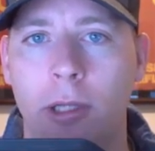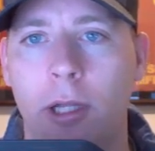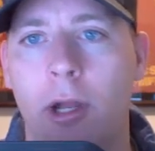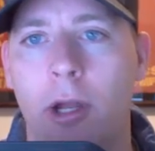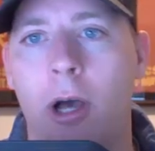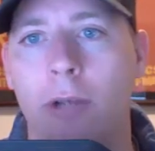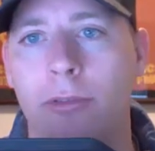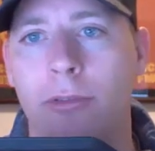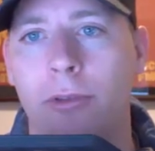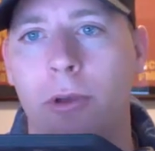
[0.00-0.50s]

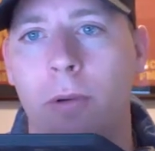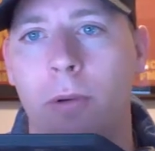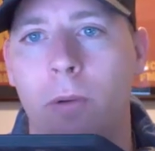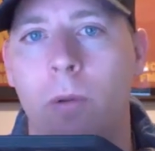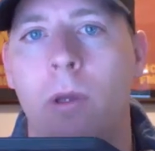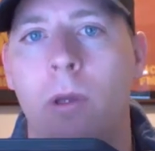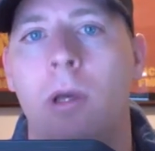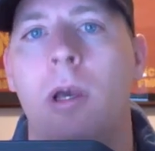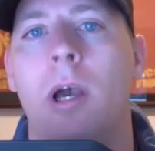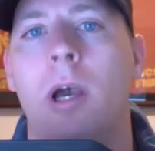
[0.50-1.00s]
And then
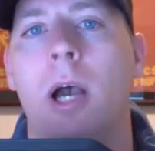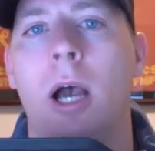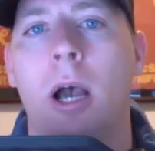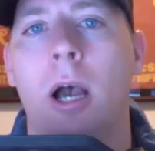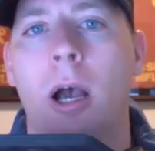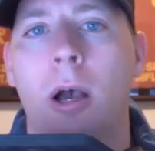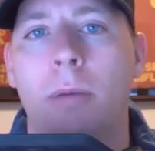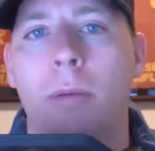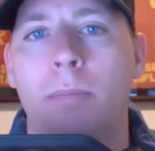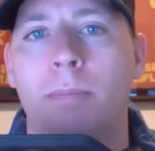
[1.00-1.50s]
also
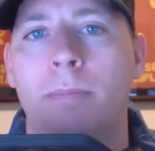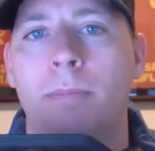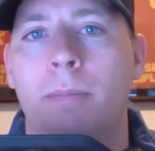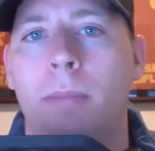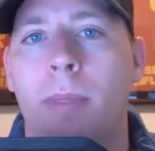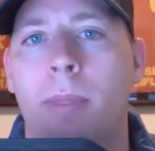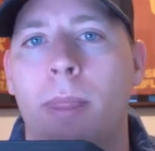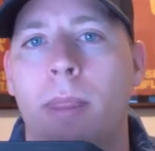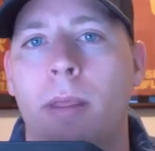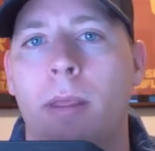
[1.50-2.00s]

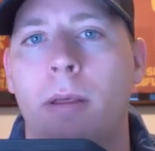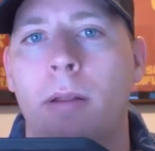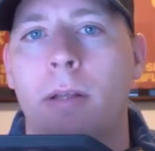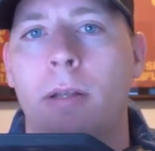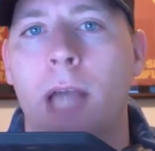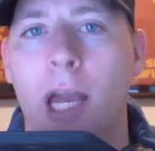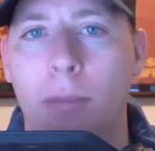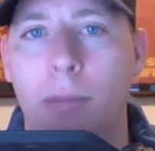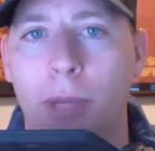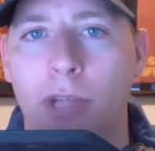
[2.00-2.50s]

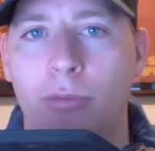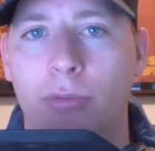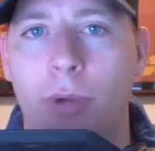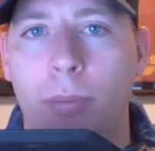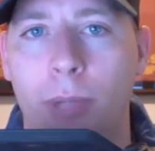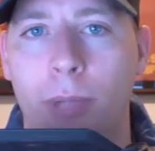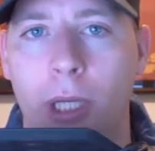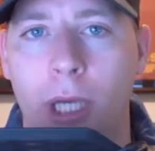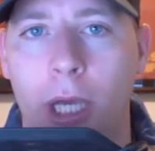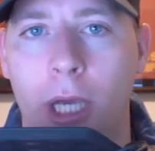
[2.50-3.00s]

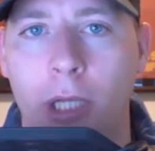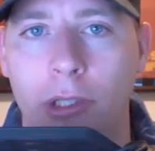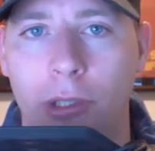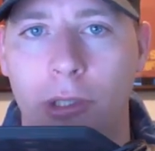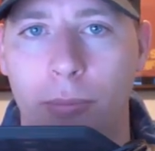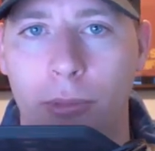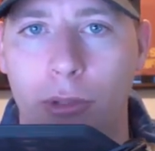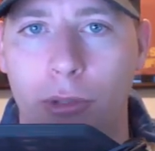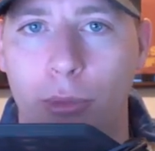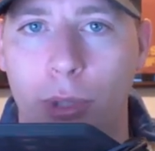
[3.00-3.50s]
database
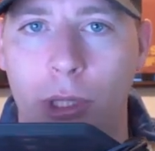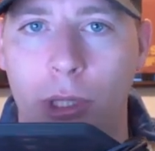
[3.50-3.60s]
replication